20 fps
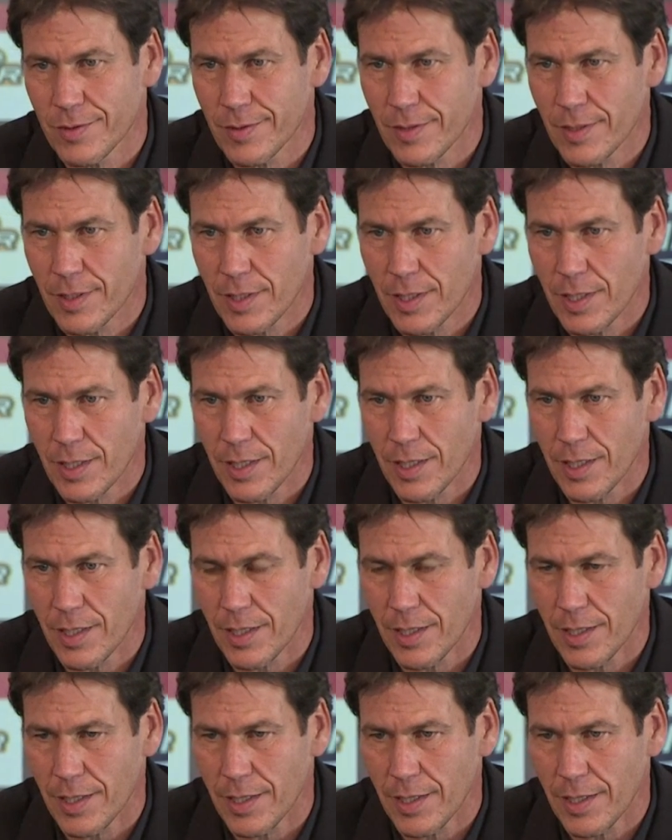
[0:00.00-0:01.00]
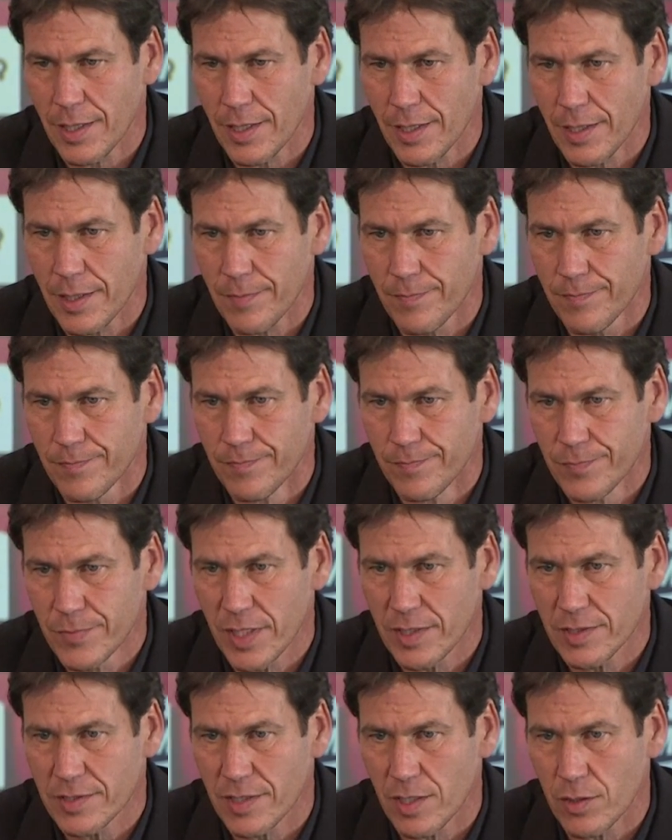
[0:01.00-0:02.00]
He isn't only an immense player,
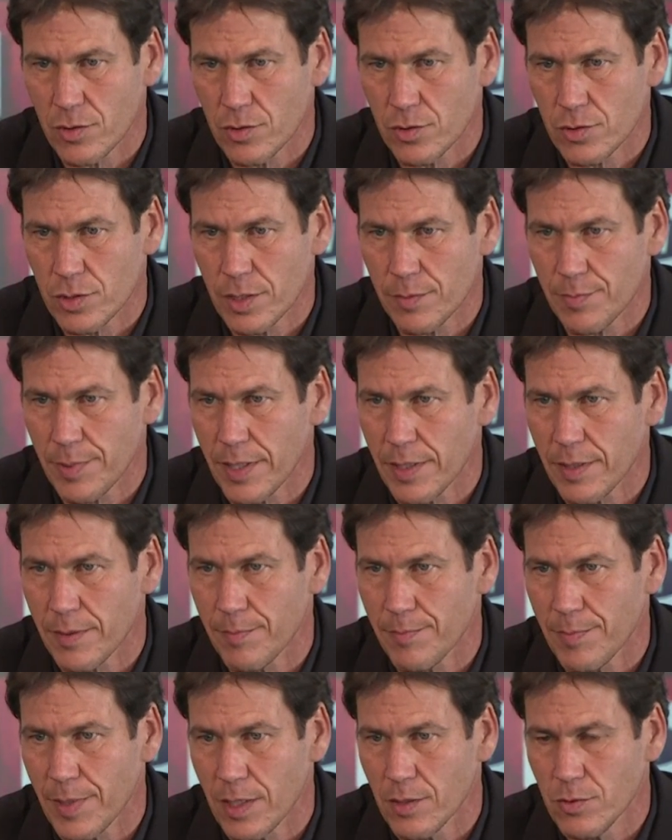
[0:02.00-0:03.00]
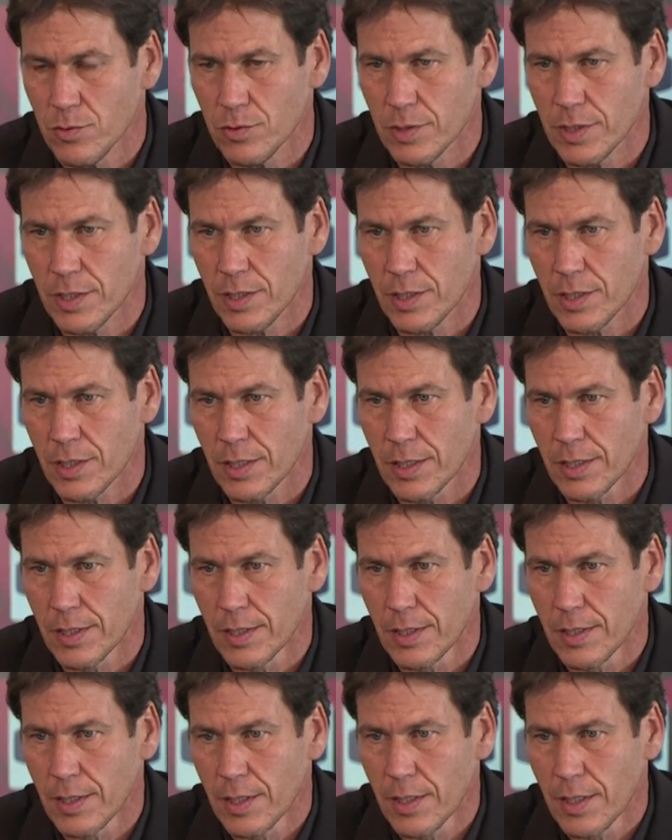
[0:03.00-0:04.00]
but a man of great qualities.
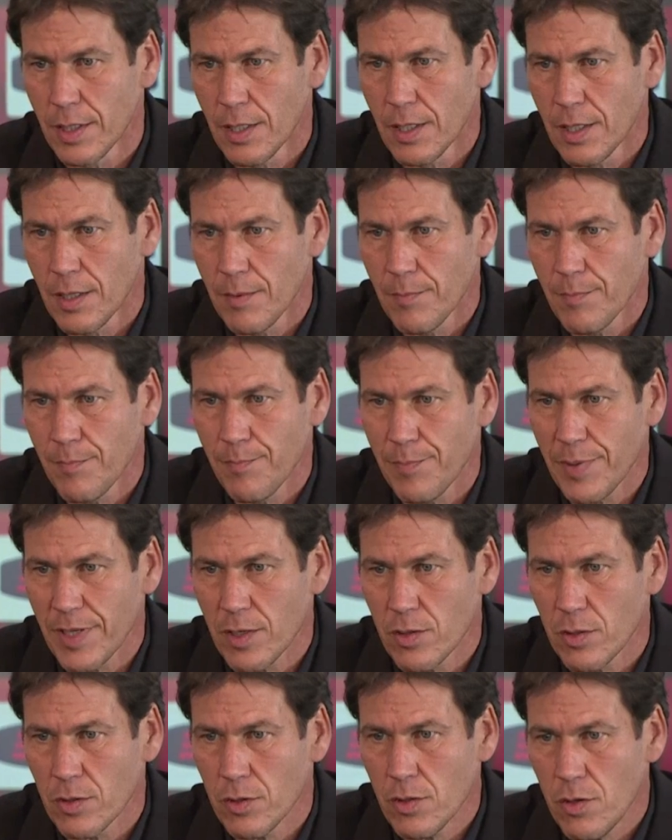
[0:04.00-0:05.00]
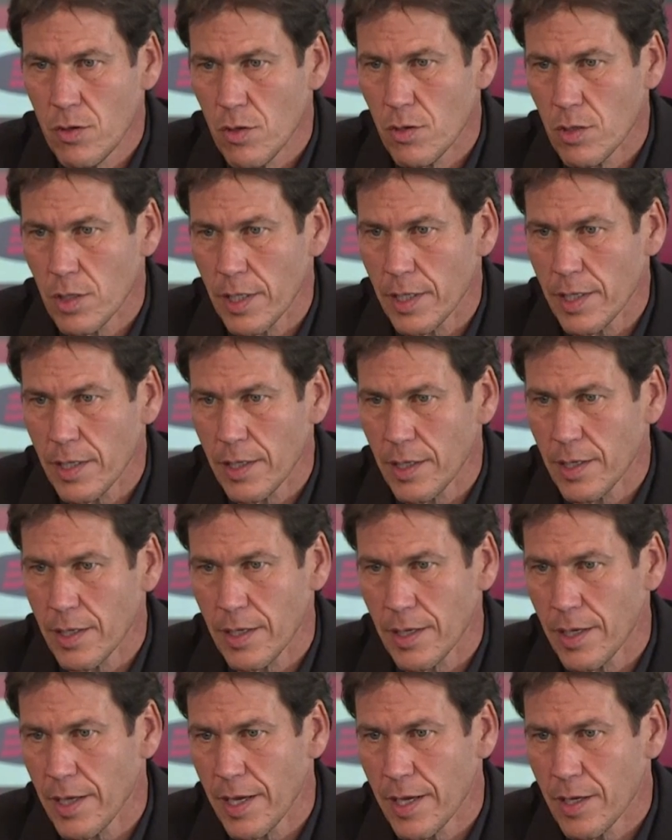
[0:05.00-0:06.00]
Very humble, like all the great
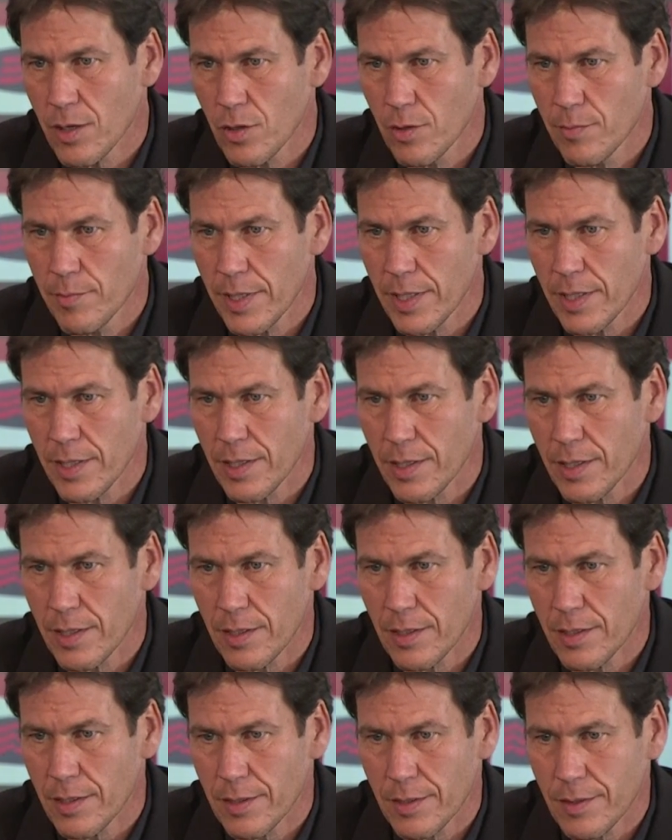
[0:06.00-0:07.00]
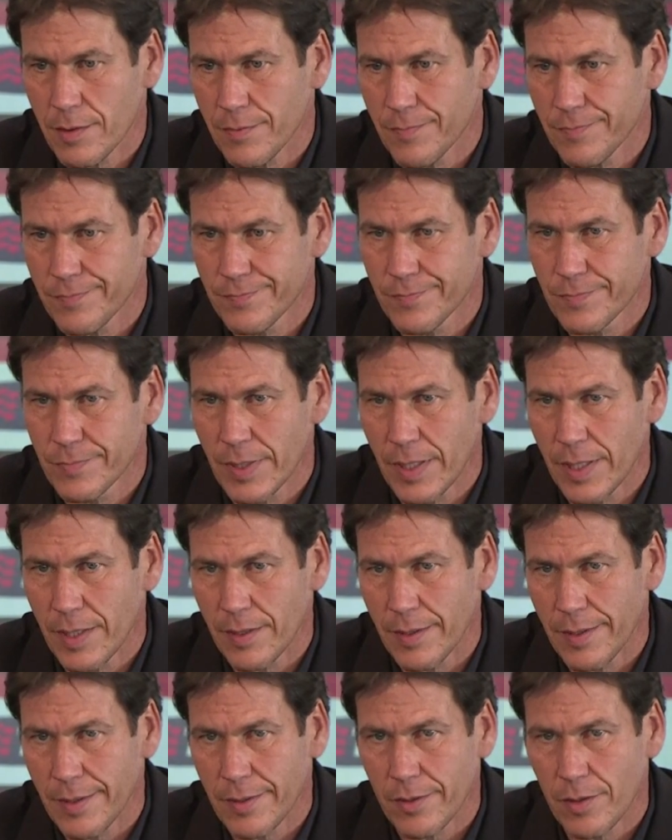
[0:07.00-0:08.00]
players. In the football world, everyone knows
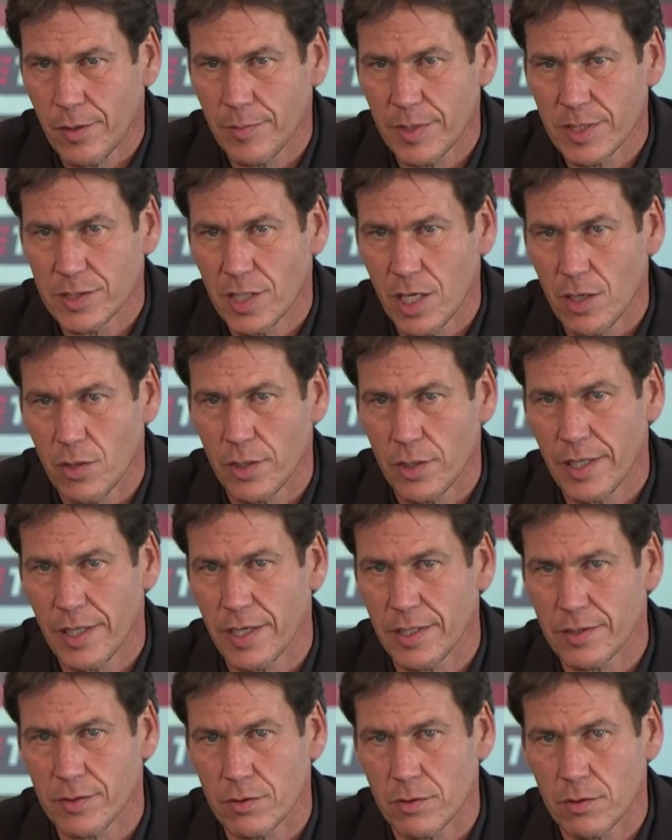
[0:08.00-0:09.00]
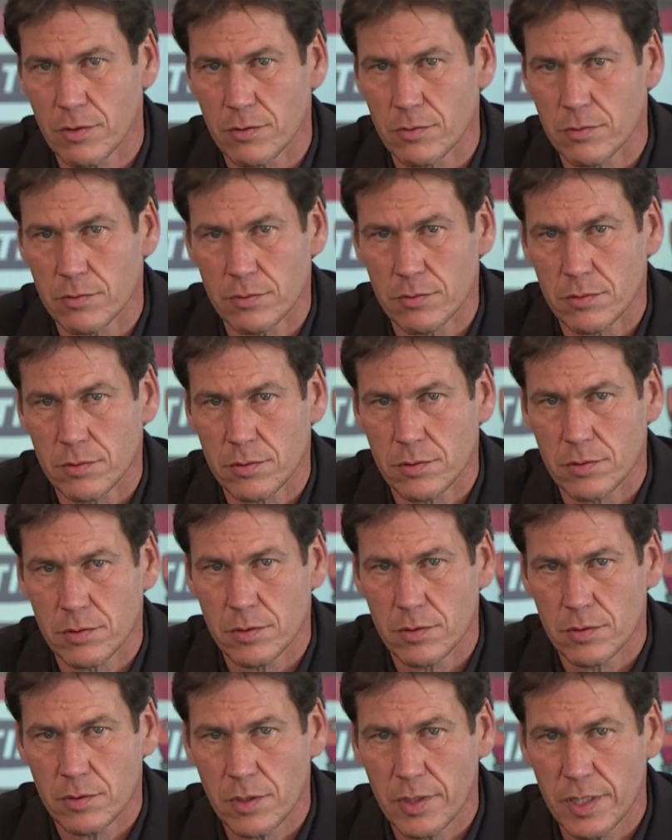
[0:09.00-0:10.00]
Totti. They know how he
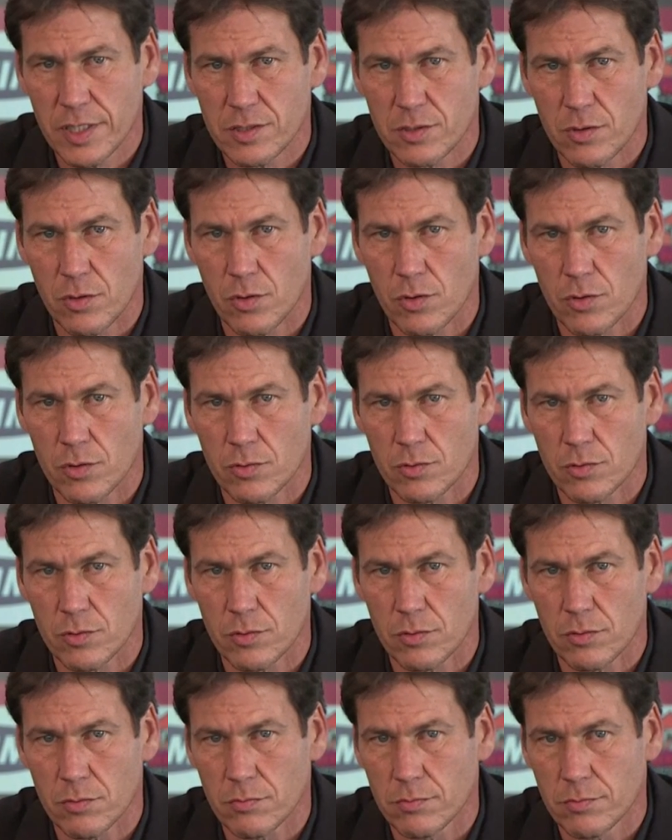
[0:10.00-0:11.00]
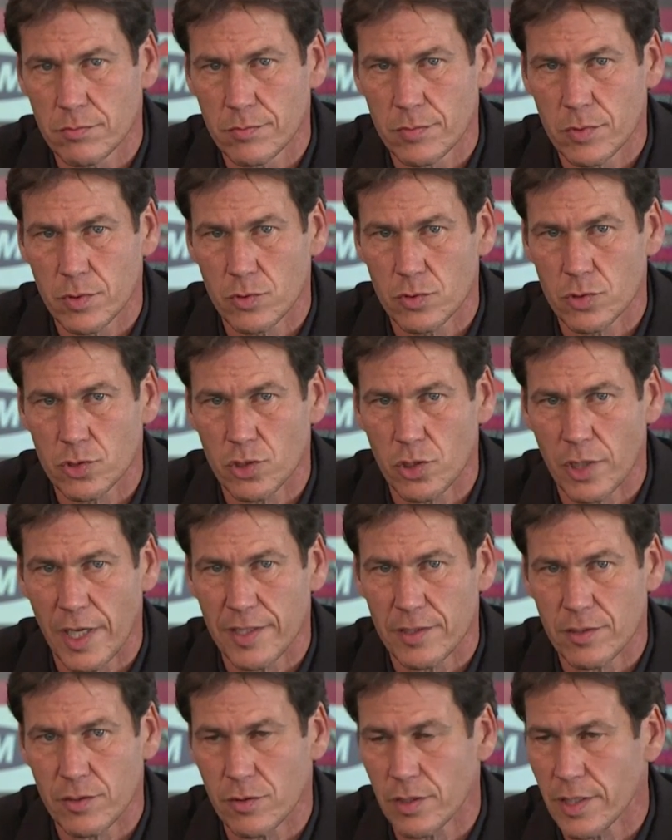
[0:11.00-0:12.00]
plays, but is a man of
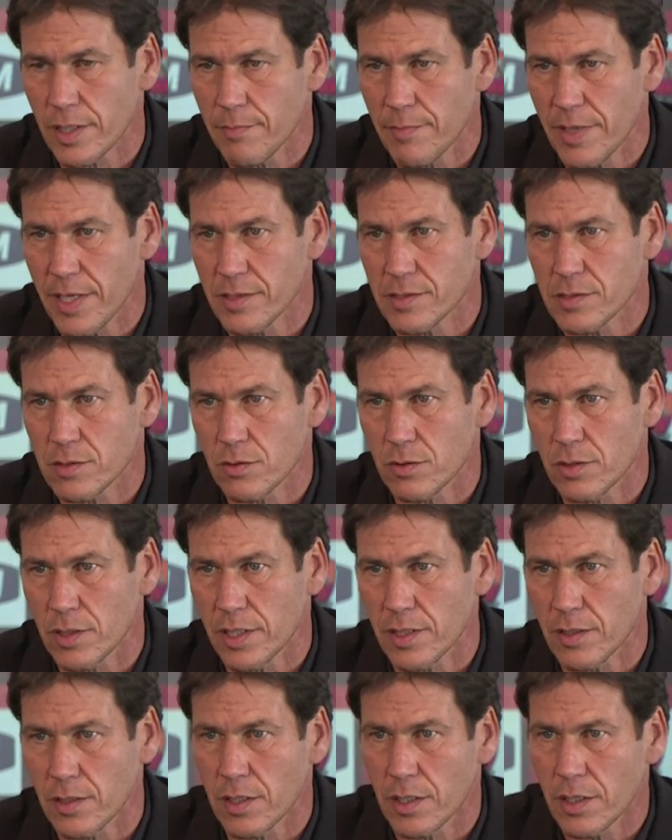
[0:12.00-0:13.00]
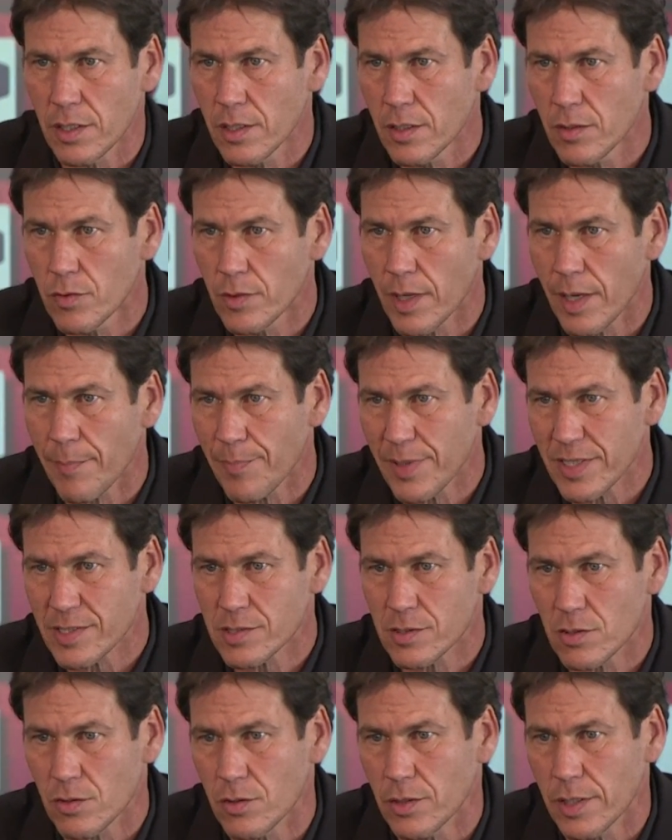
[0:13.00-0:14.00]
valour. I'm happy he has
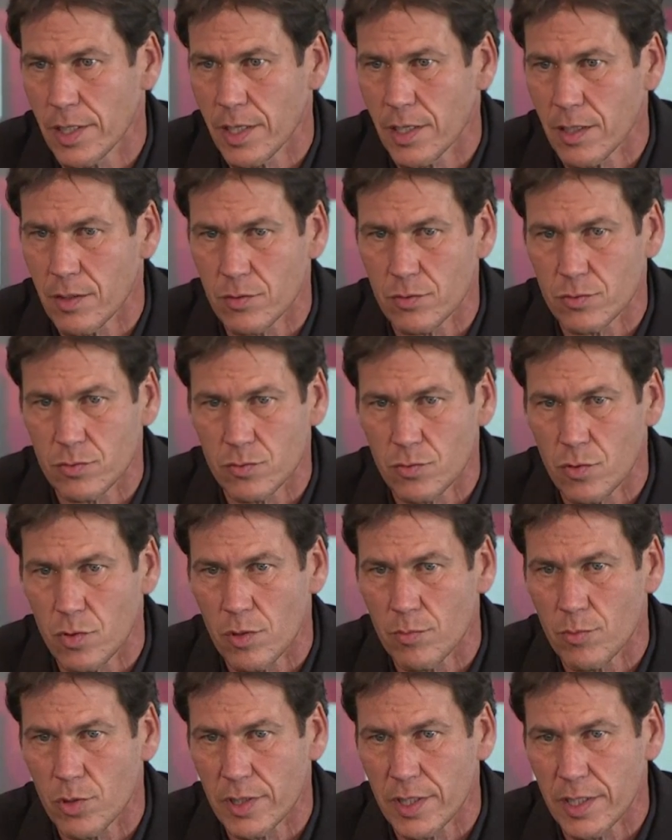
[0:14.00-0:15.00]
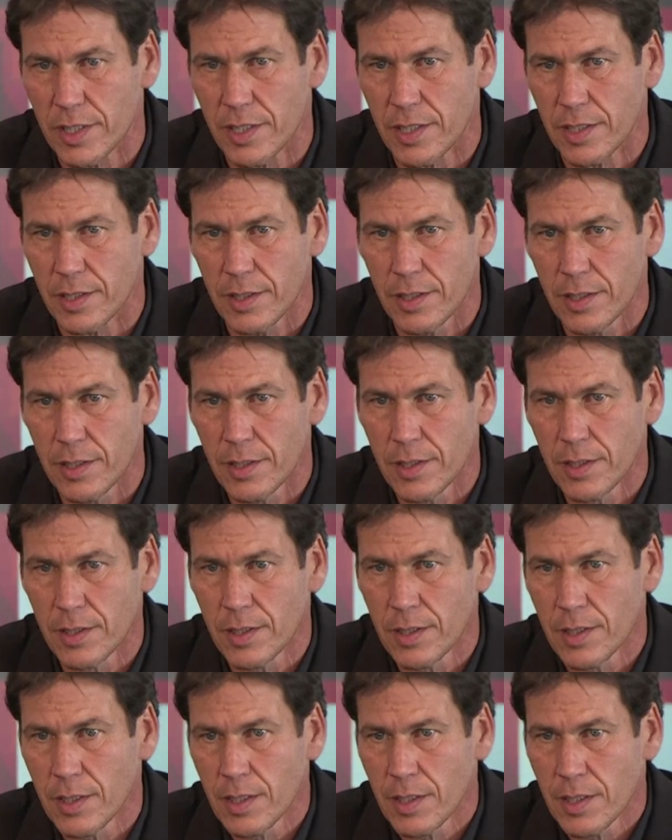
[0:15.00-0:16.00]
renewed his contract, and I'd like it if we could
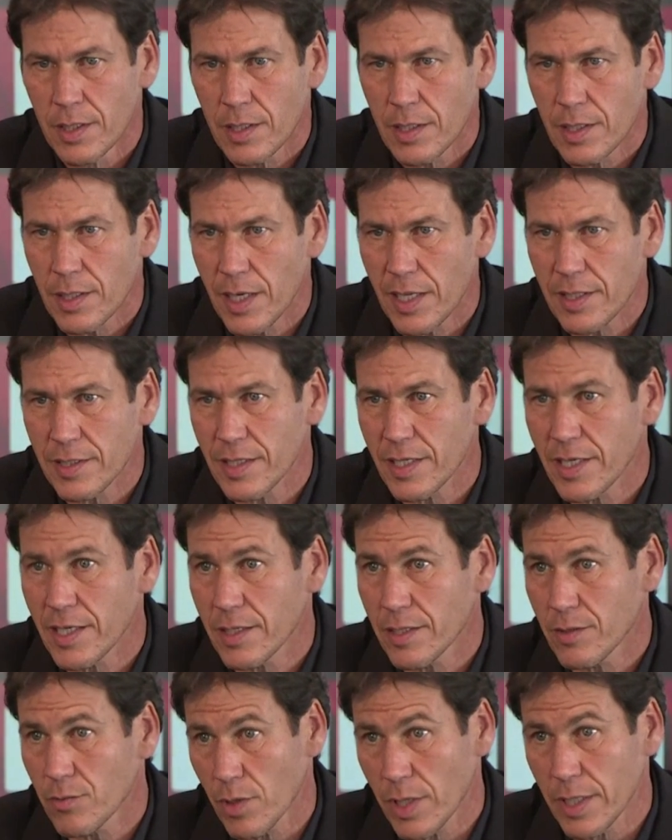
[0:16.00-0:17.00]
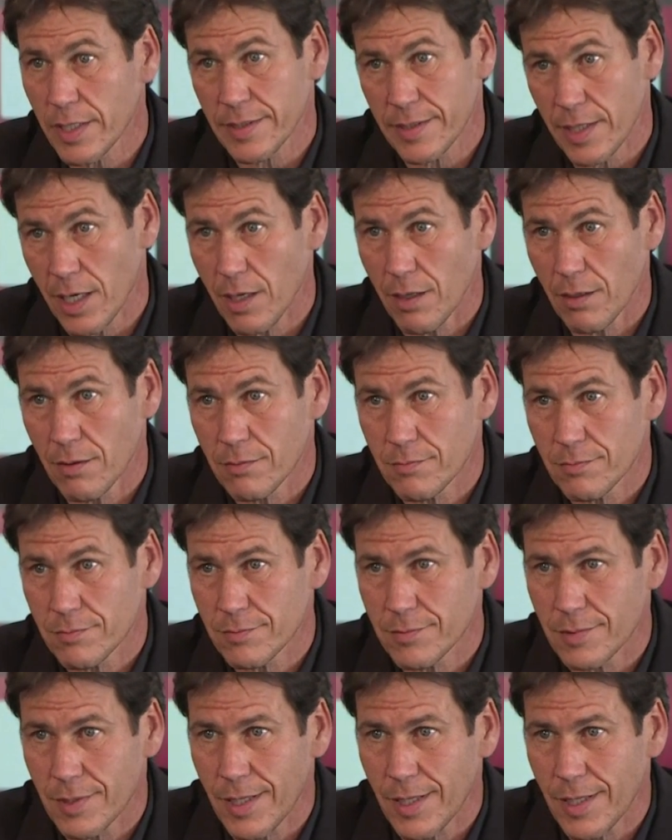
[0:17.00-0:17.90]
write the next pages of his legend together.